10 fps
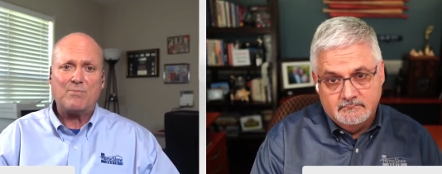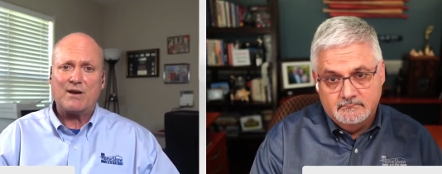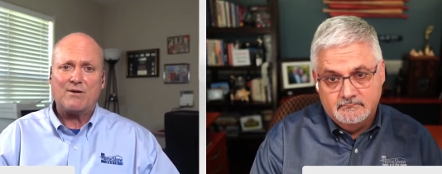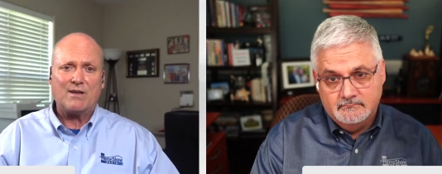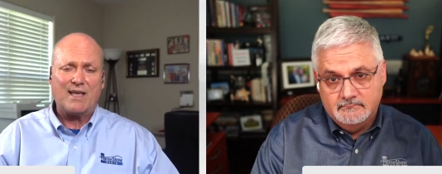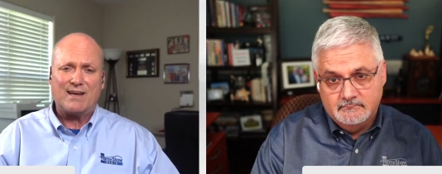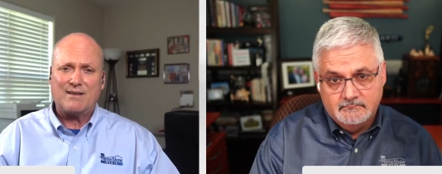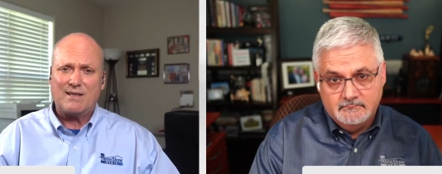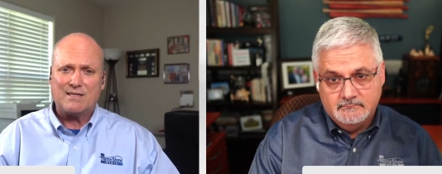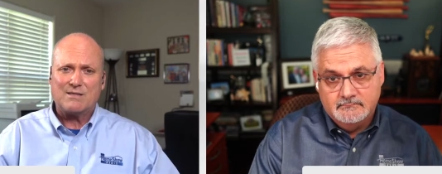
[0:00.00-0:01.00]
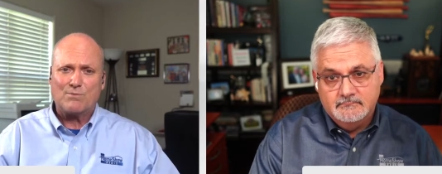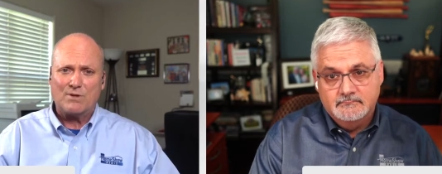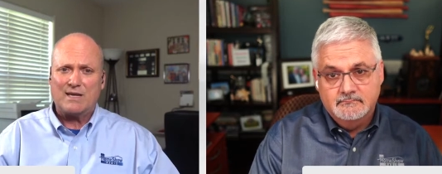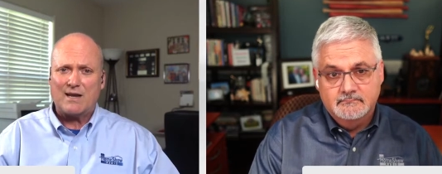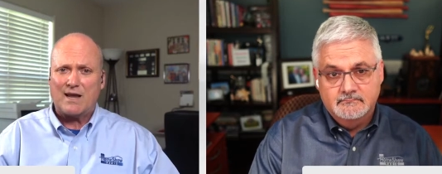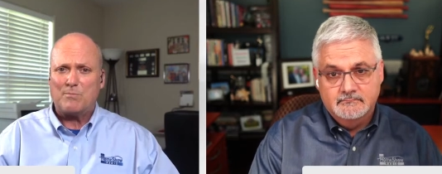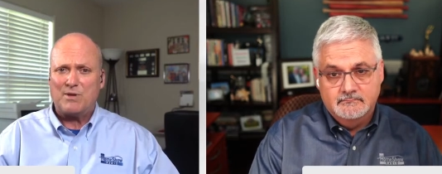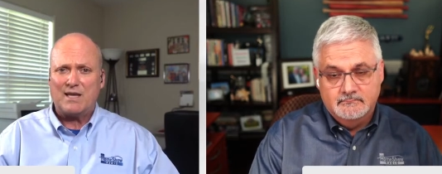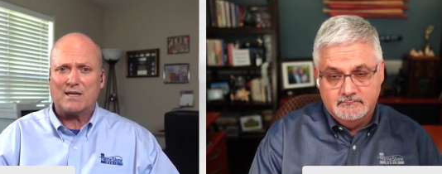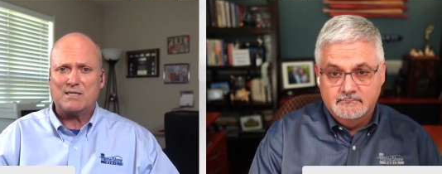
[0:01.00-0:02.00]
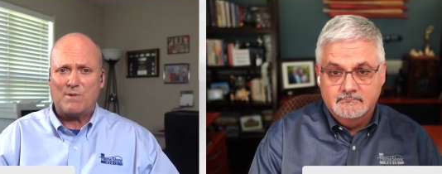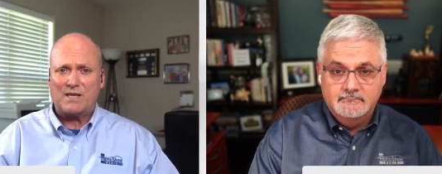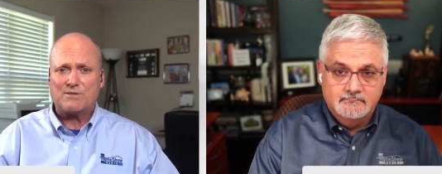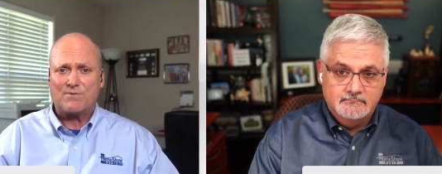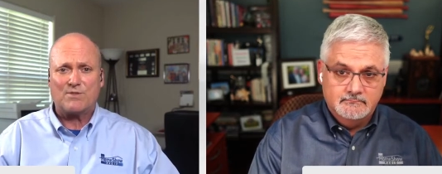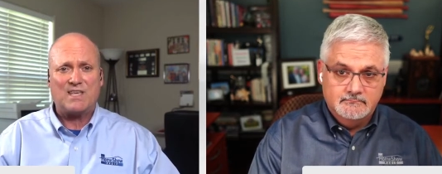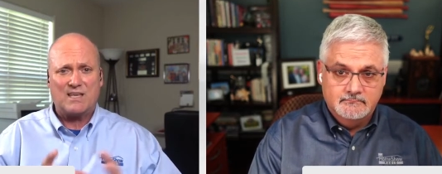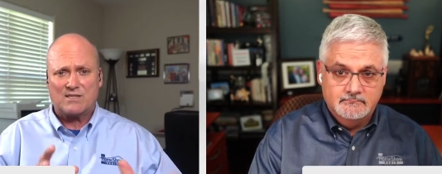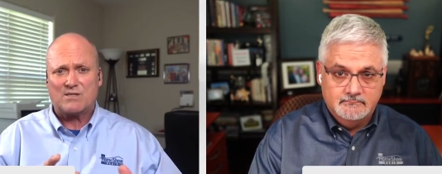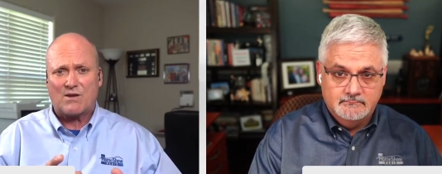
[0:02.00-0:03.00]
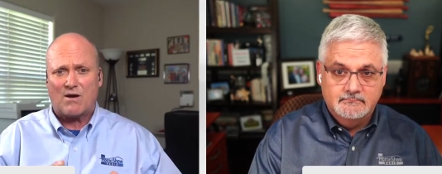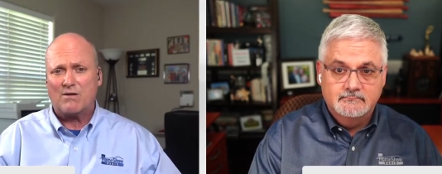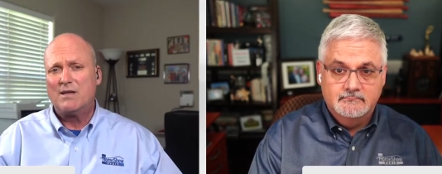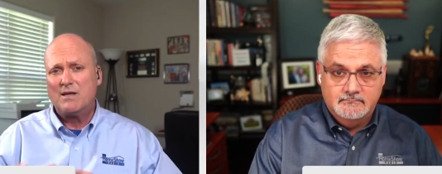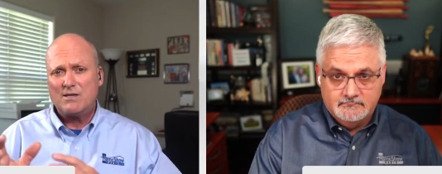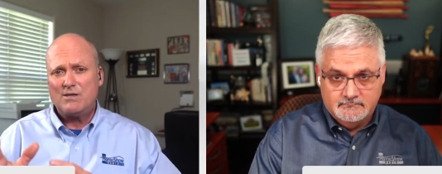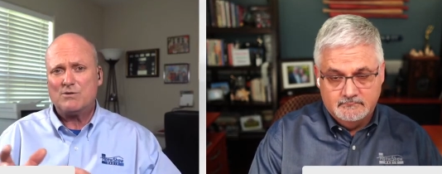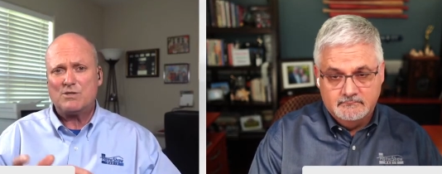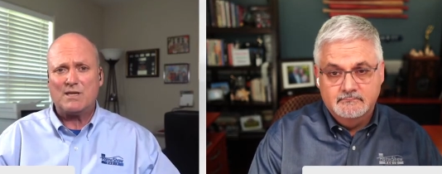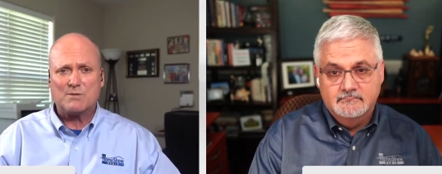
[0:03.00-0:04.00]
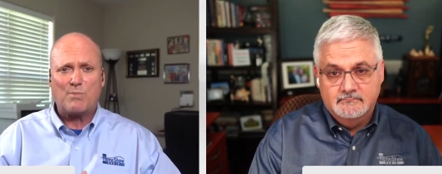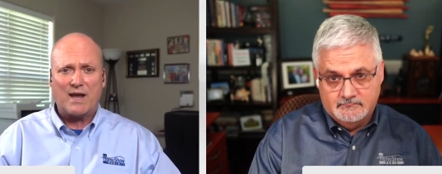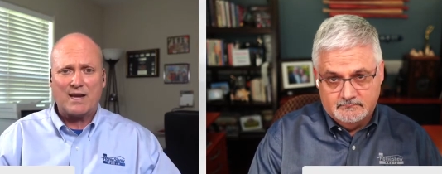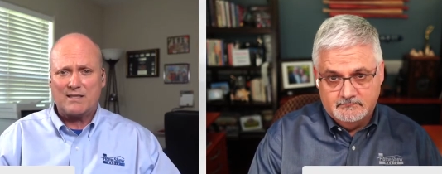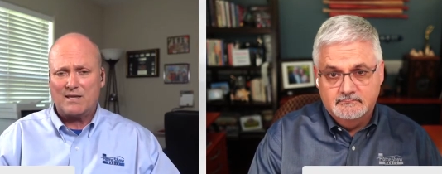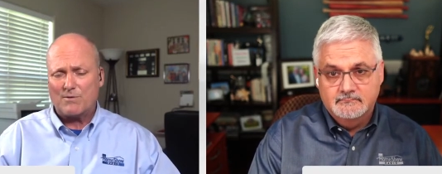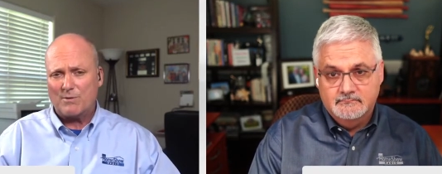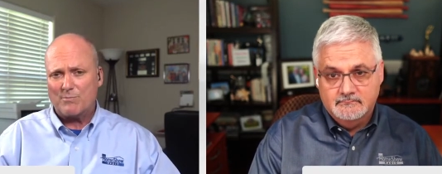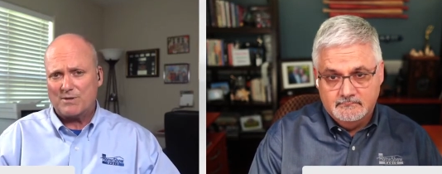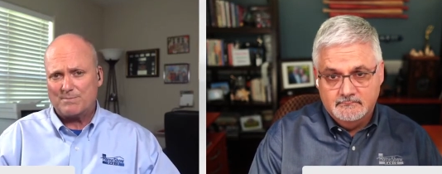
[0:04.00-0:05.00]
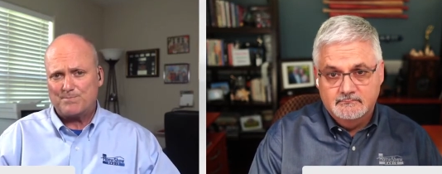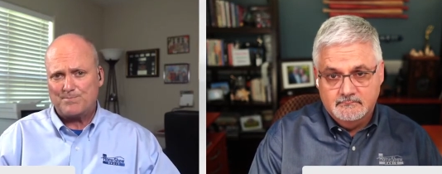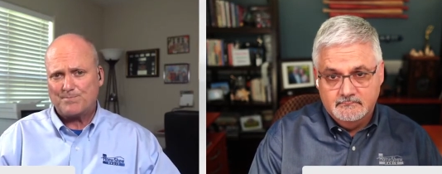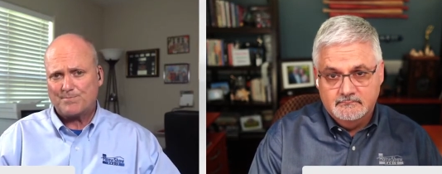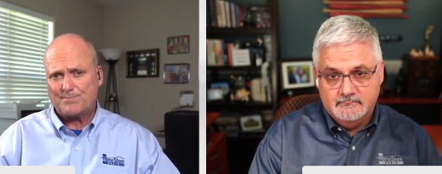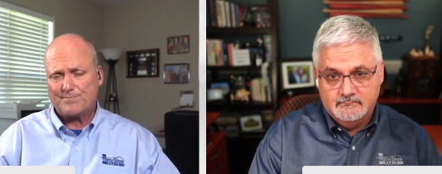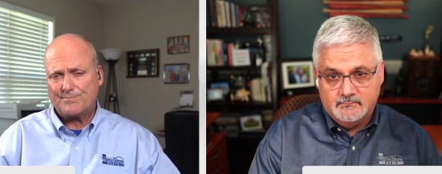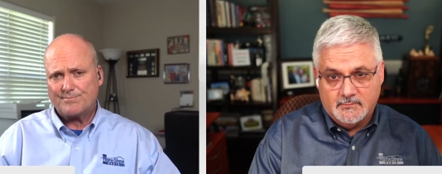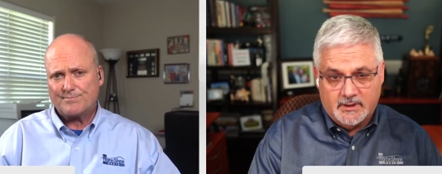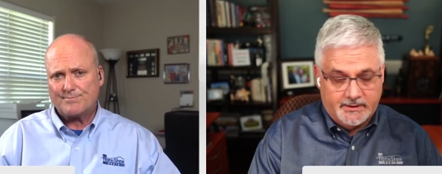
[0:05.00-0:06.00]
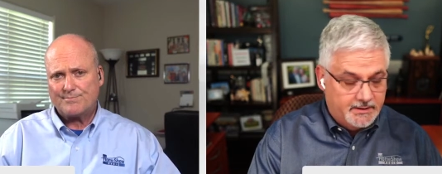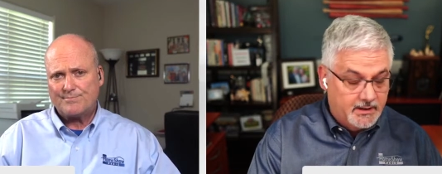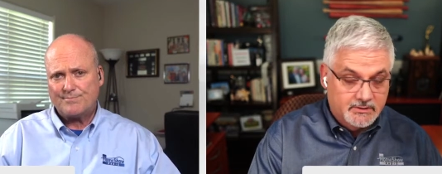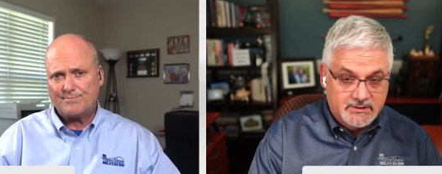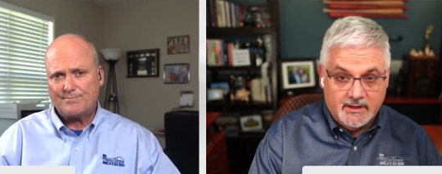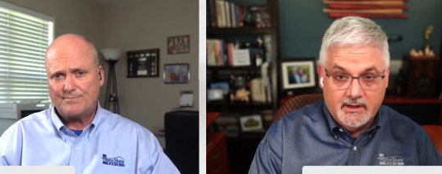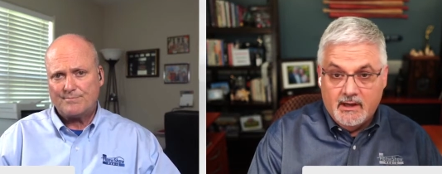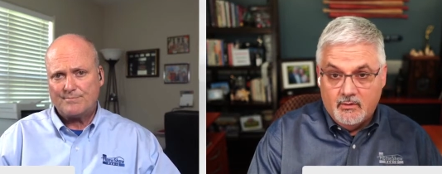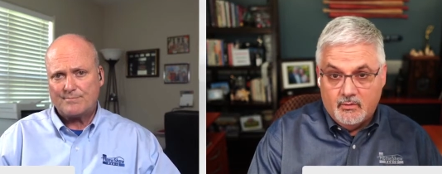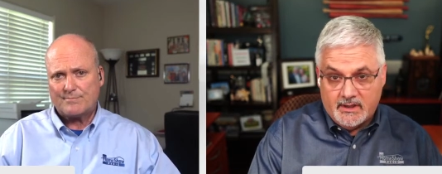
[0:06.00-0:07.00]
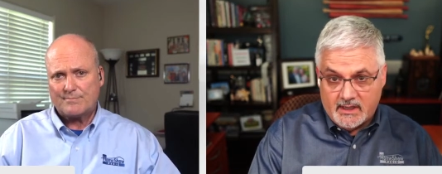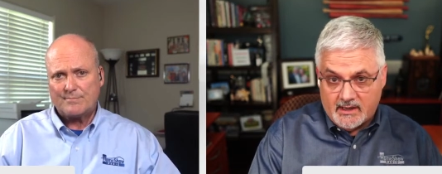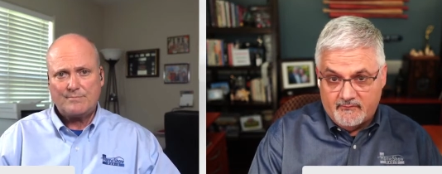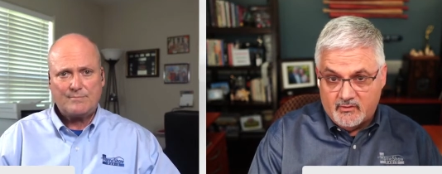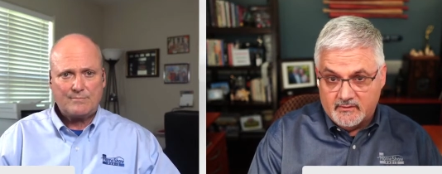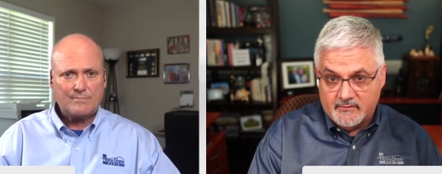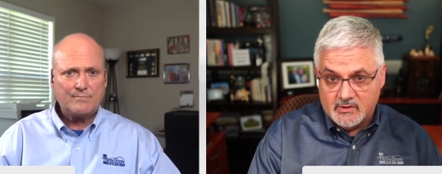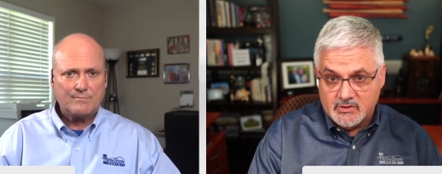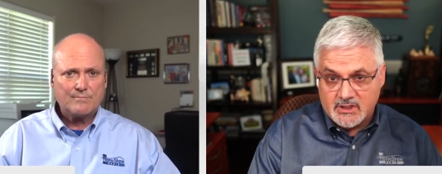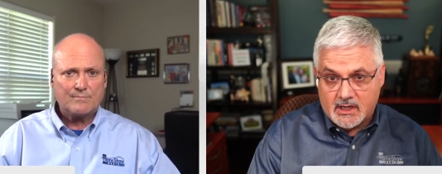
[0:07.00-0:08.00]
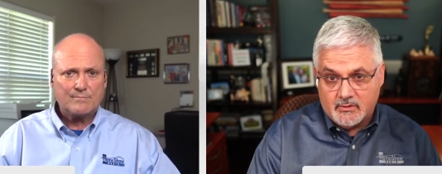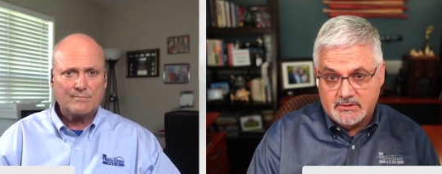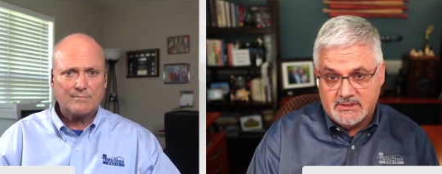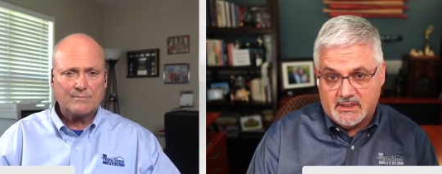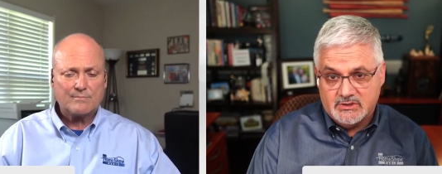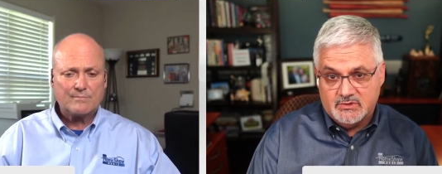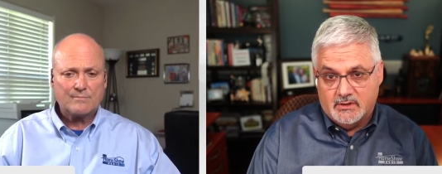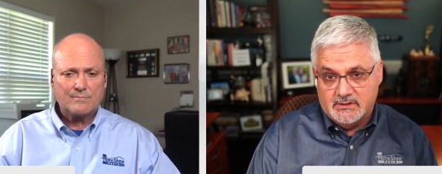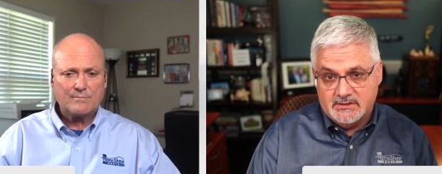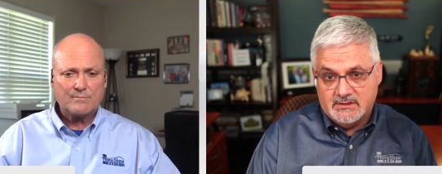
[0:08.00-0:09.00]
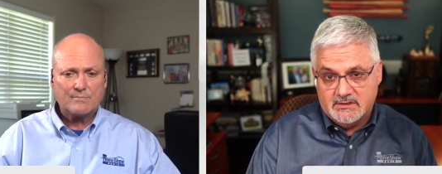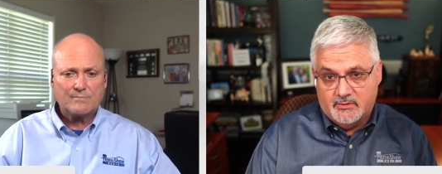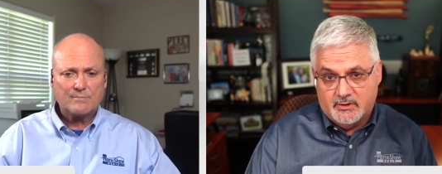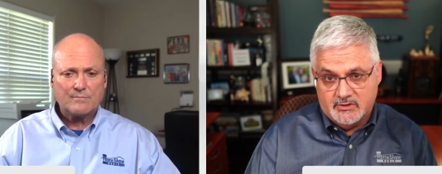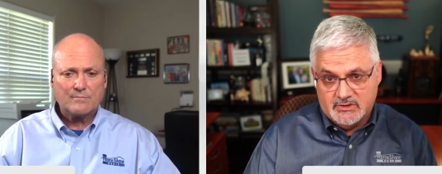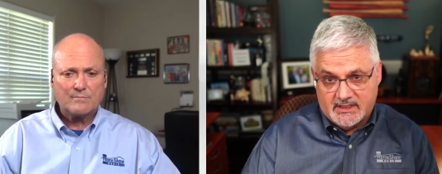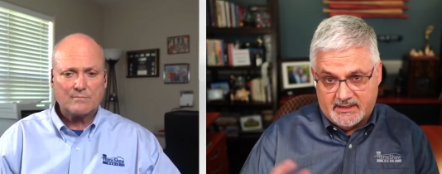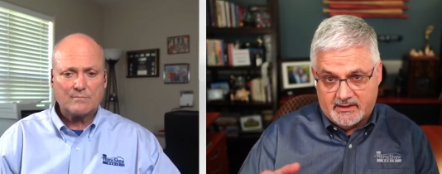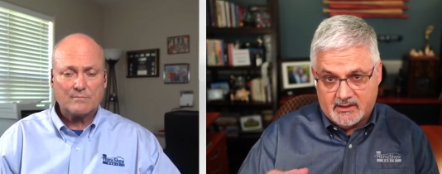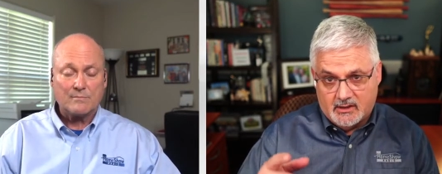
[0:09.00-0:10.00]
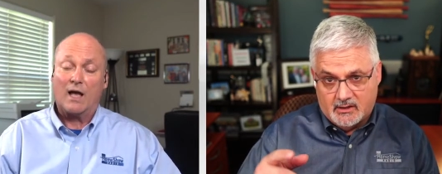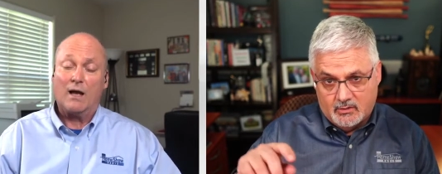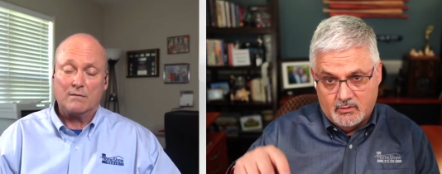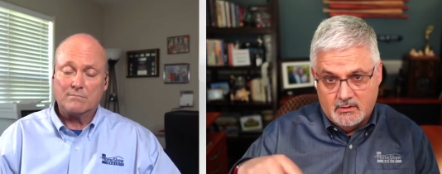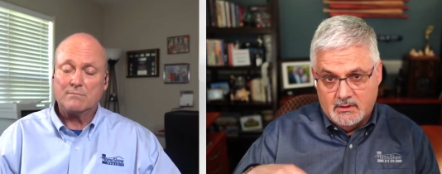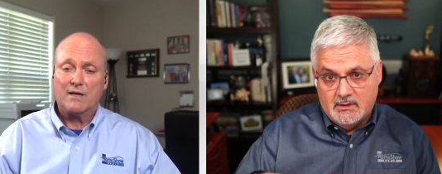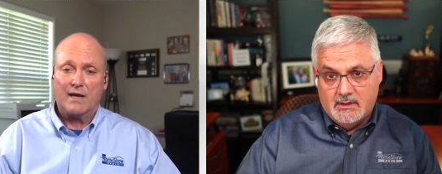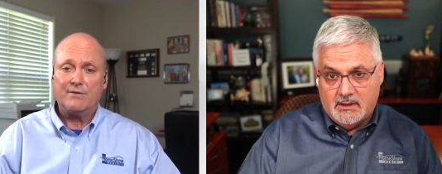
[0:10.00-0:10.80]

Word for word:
Speaker 1: I think better yet, it's really not a big expense for the install. Usually it's buying the equipment.
Speaker 2: Right. And I'll tell you, we have one of those Aquatex ones, one of those Kinetico oh,